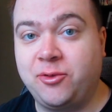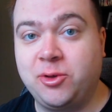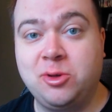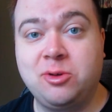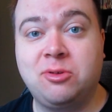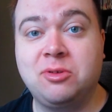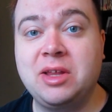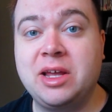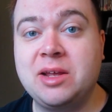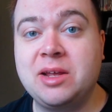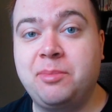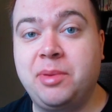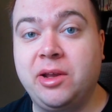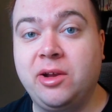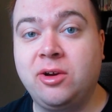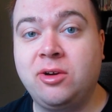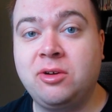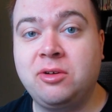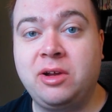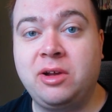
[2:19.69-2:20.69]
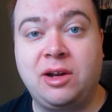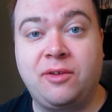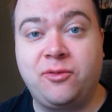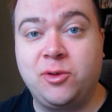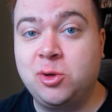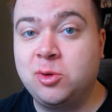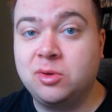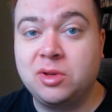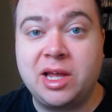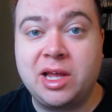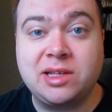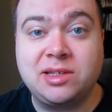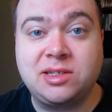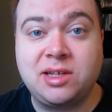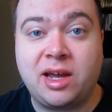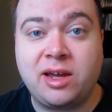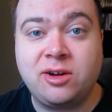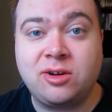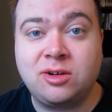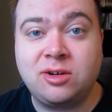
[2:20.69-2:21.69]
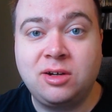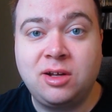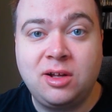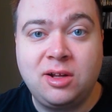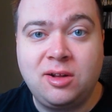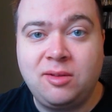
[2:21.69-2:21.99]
you don't like beer and if you don't like cider,